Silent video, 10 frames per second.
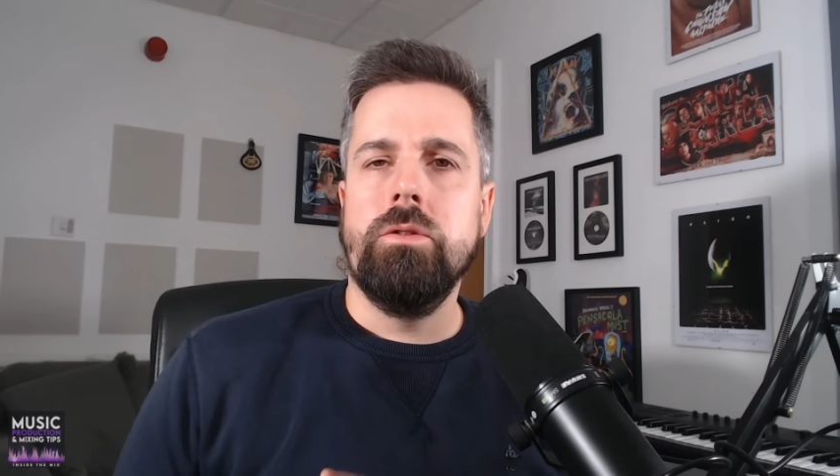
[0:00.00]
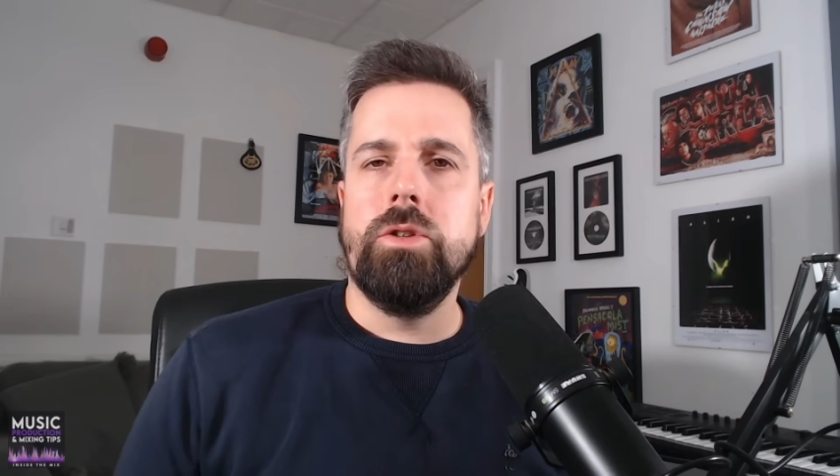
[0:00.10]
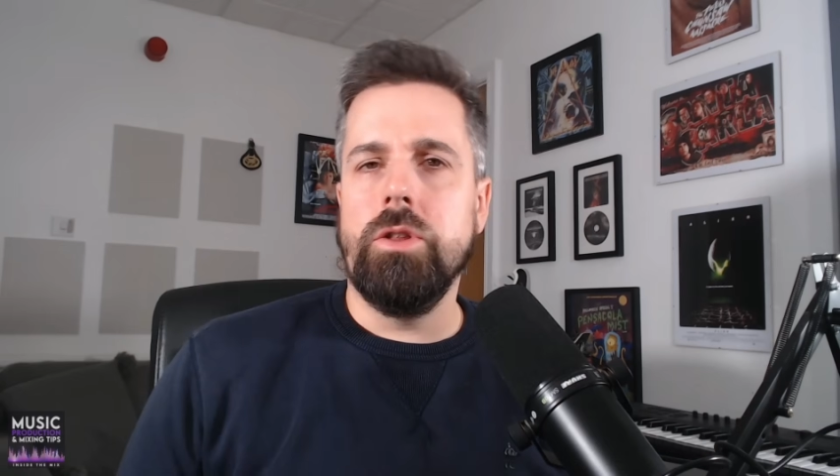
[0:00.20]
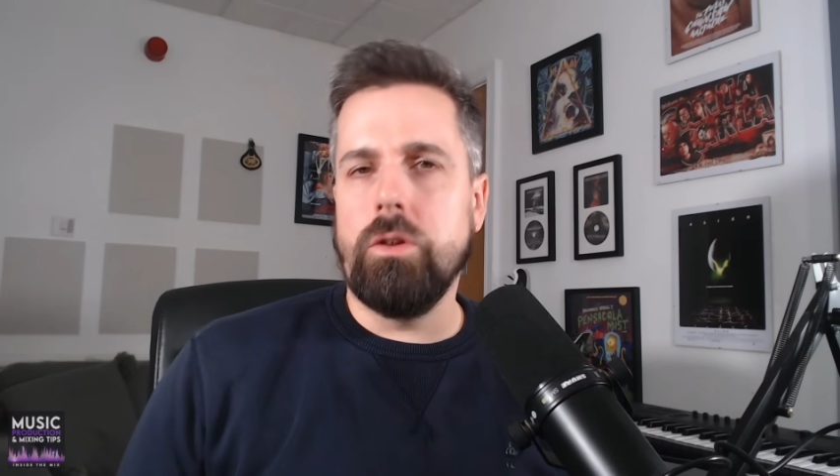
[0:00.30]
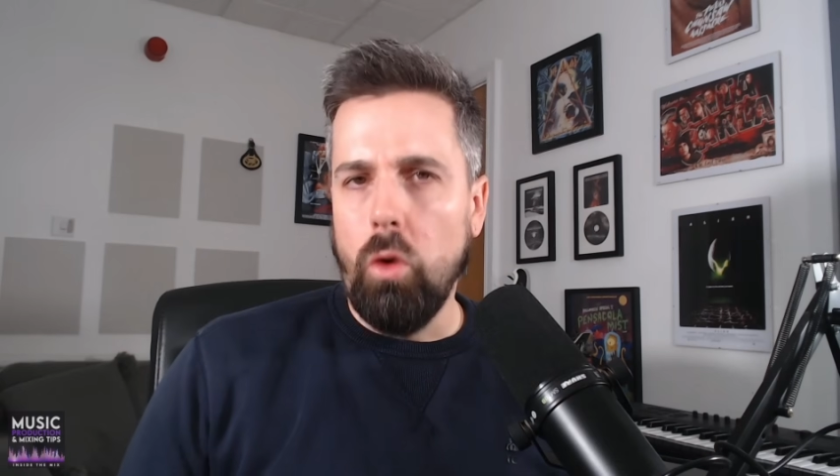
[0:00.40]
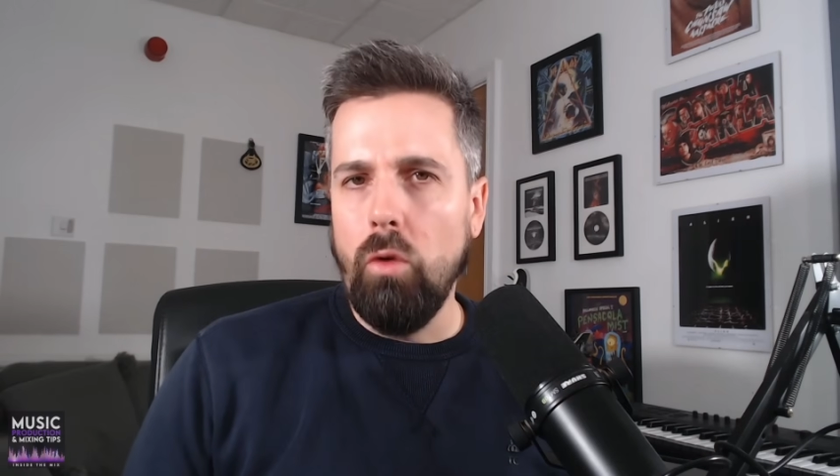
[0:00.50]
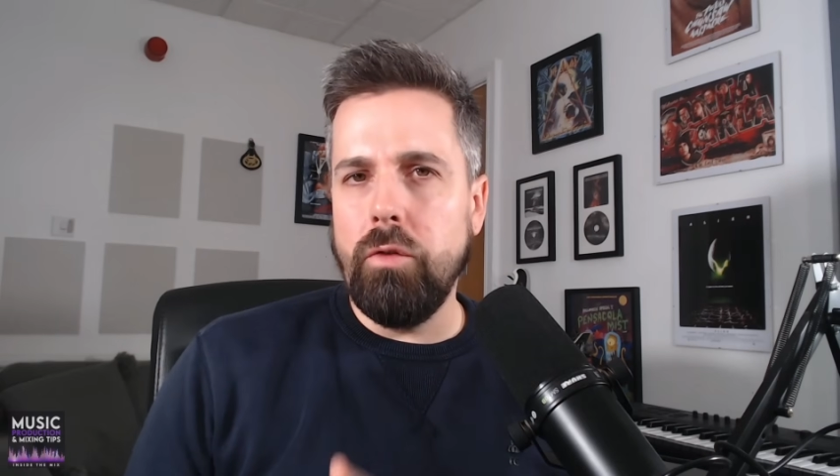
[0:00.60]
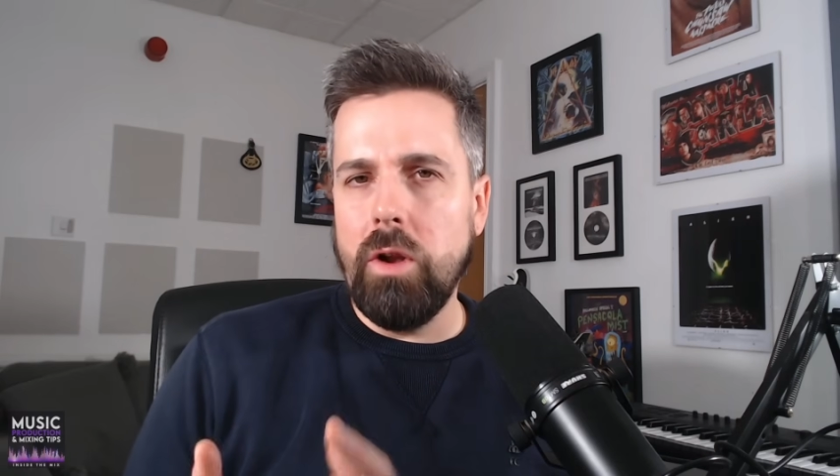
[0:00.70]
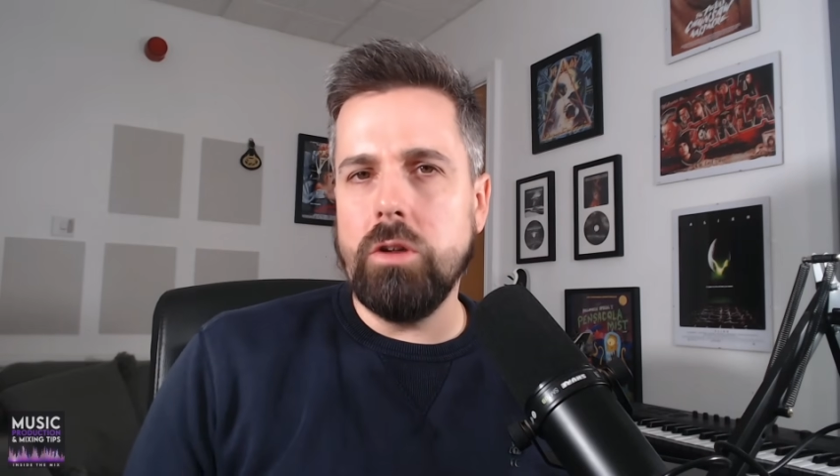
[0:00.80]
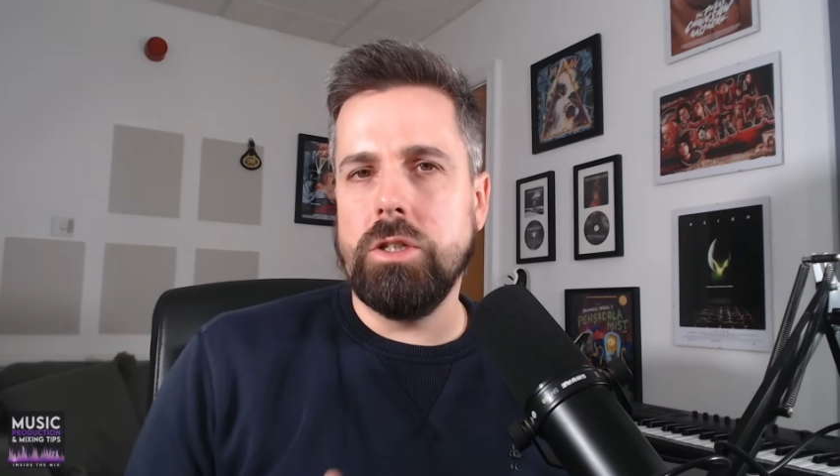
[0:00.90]
So the core
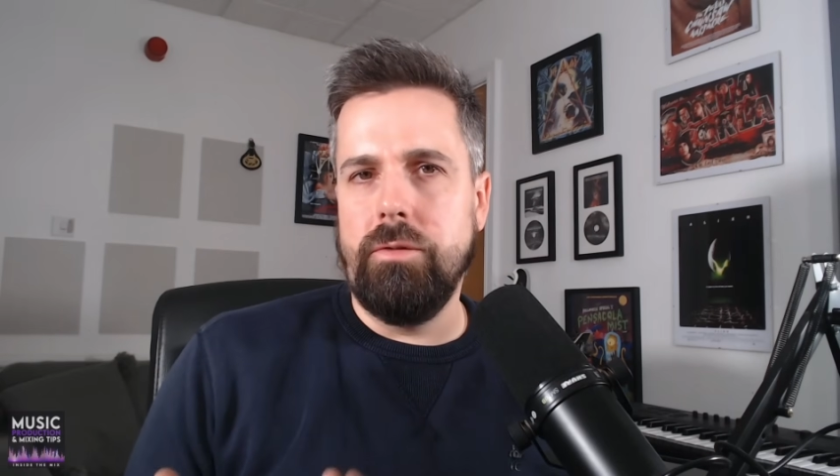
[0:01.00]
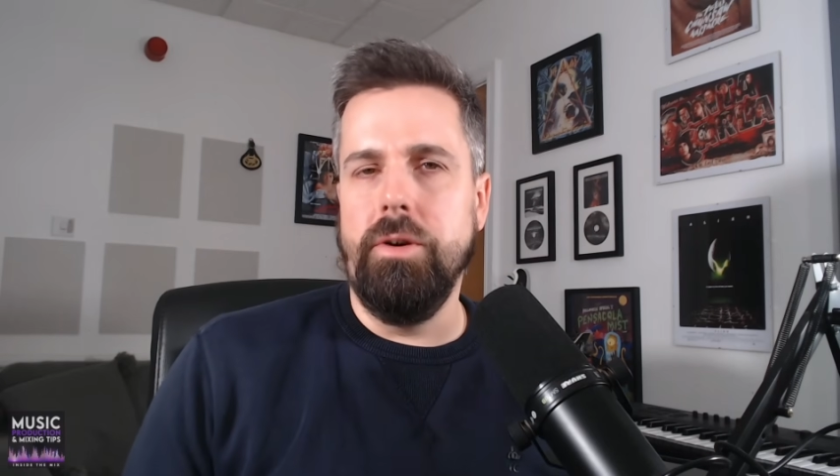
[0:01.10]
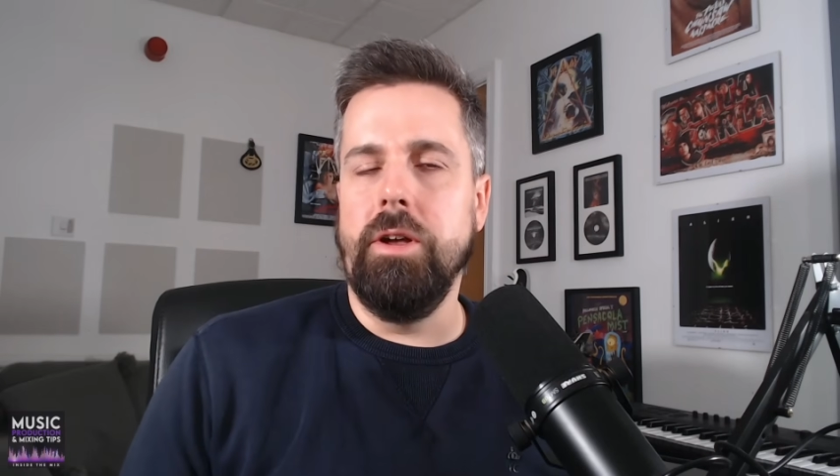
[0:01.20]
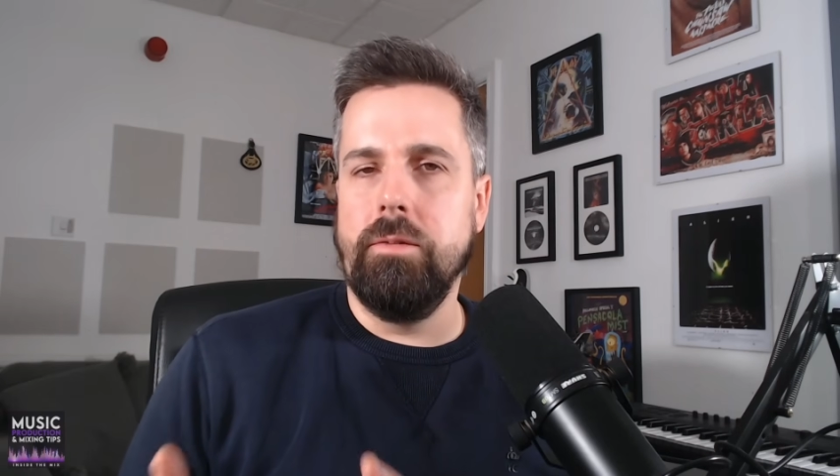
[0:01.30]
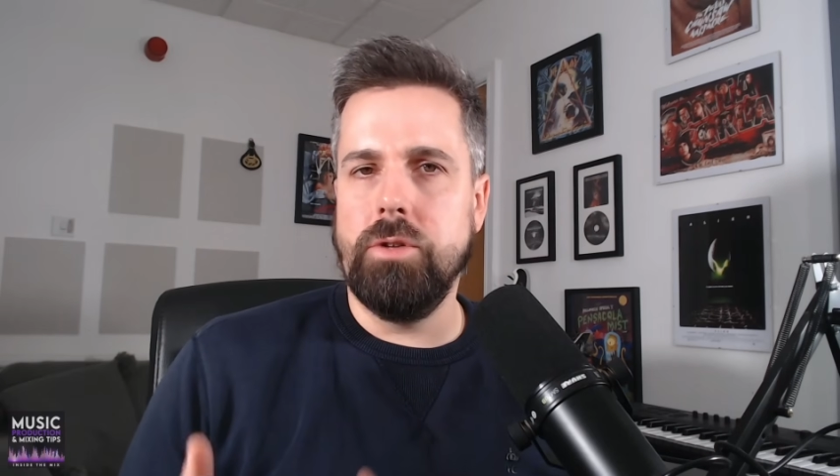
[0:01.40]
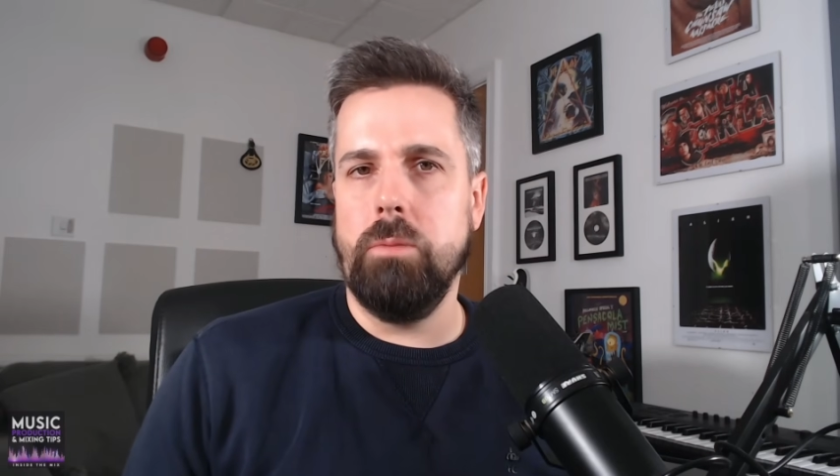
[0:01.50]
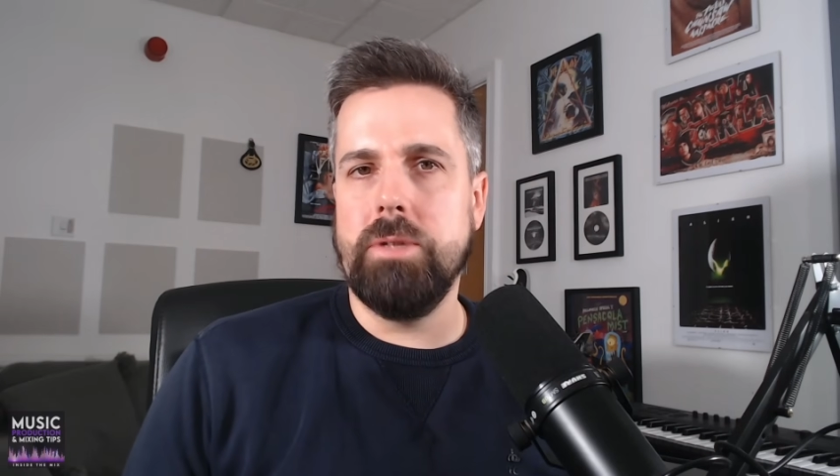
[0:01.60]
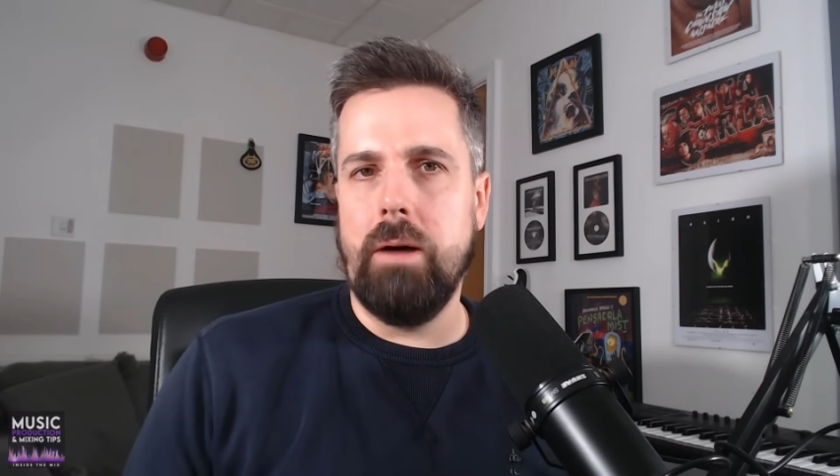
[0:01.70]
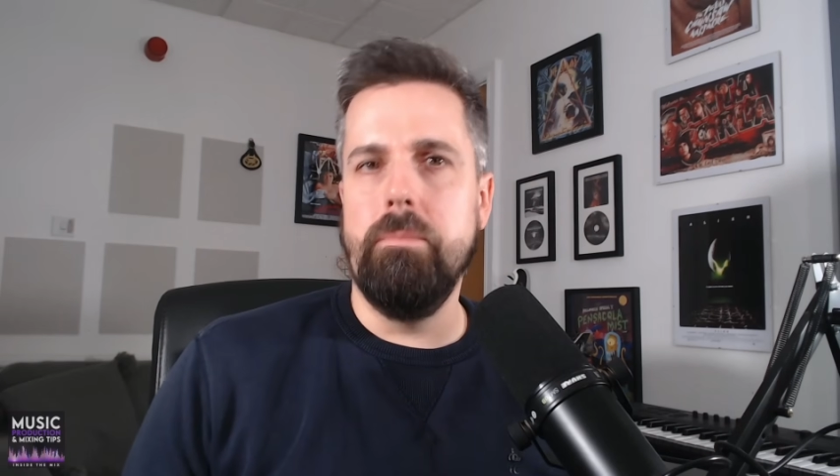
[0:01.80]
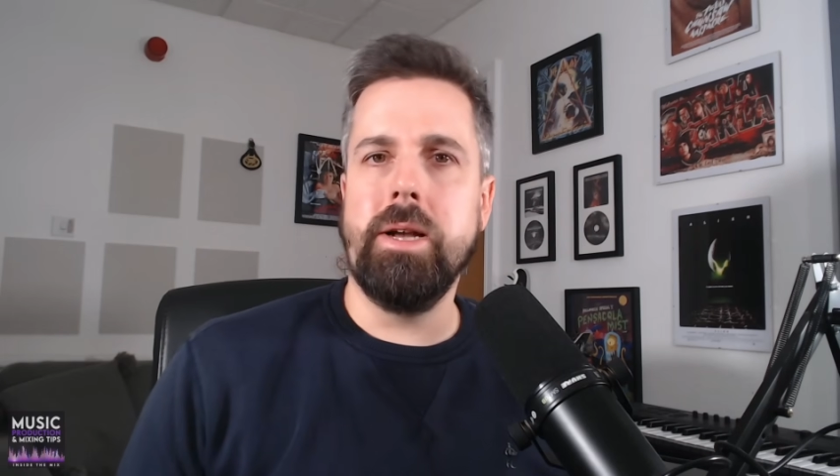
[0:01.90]
philosophy of
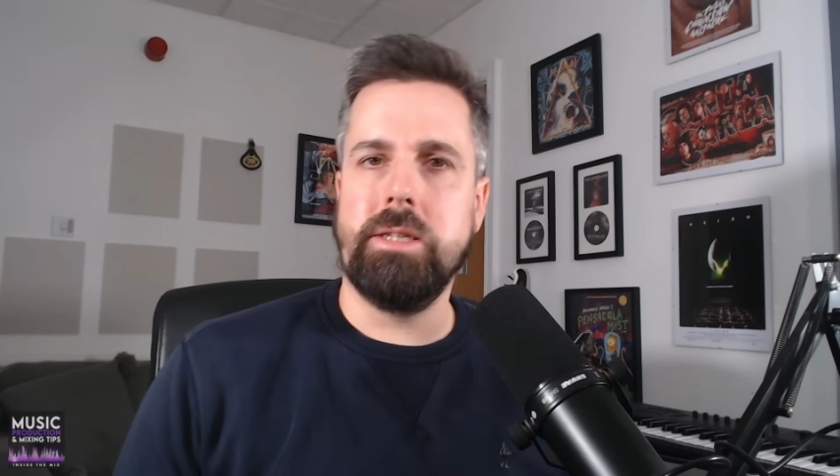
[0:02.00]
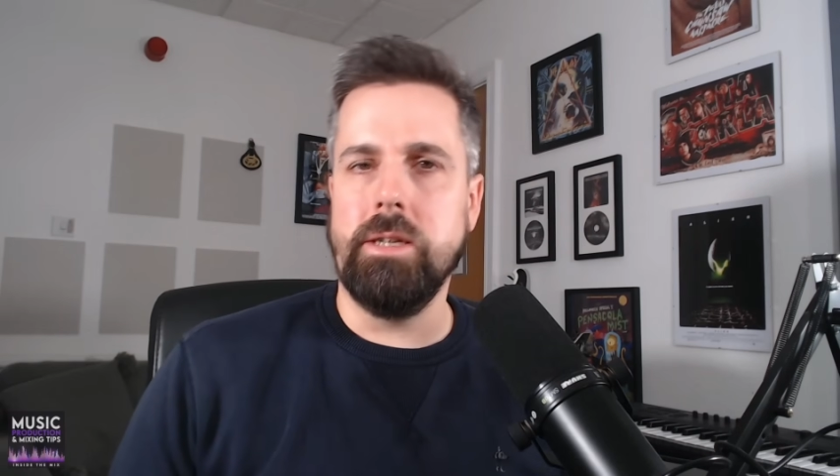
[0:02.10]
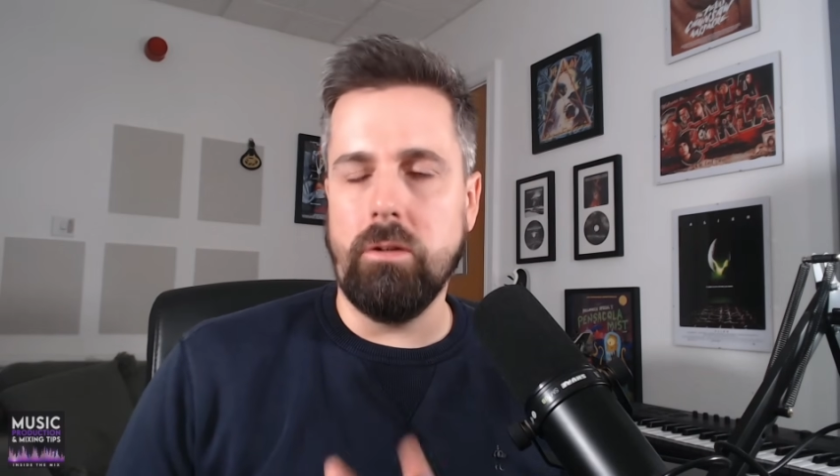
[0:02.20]
top-down mixing,